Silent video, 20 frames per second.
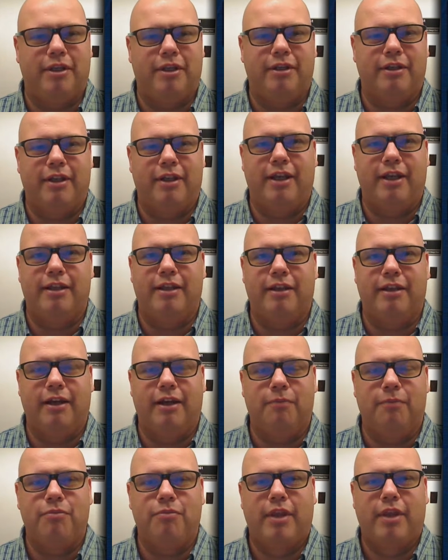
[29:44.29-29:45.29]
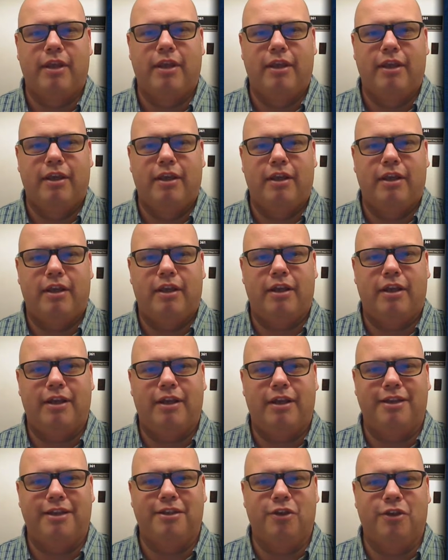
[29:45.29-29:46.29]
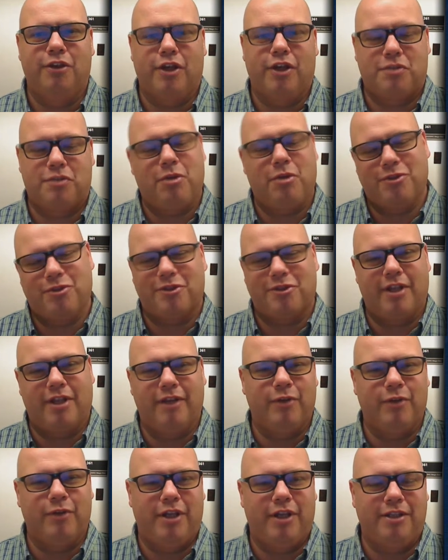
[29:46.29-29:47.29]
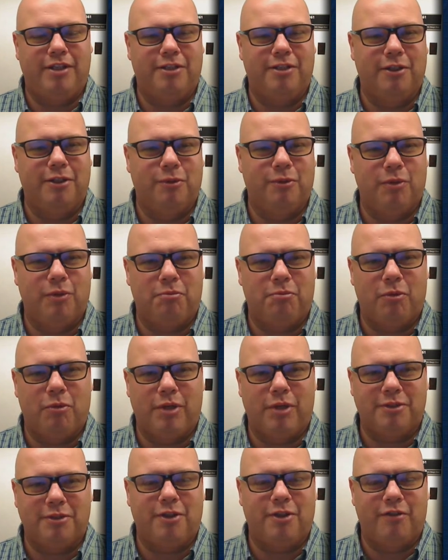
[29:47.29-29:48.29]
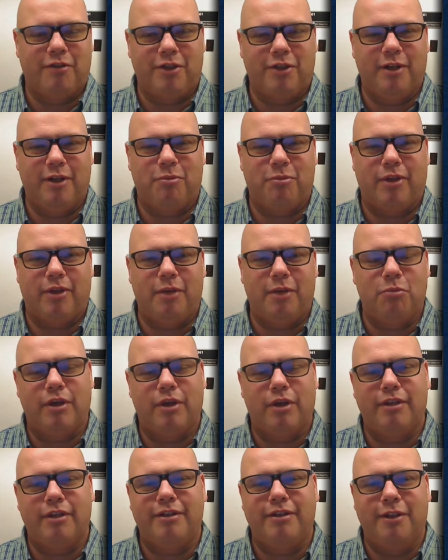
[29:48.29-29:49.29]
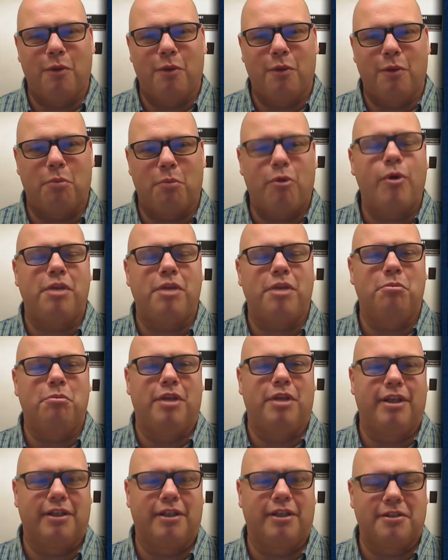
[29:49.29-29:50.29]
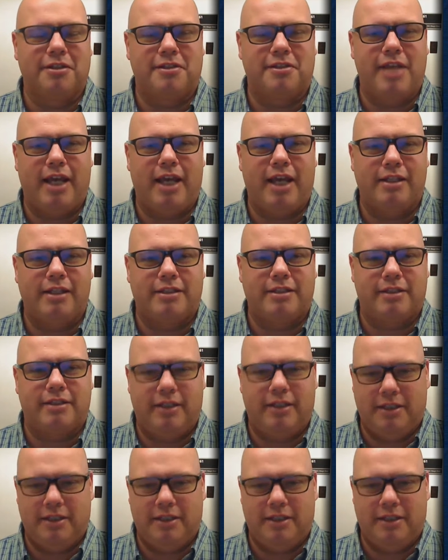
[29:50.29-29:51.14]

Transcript: And I suppose it's not every day you get to rip the wings off an airplane, but the point being is that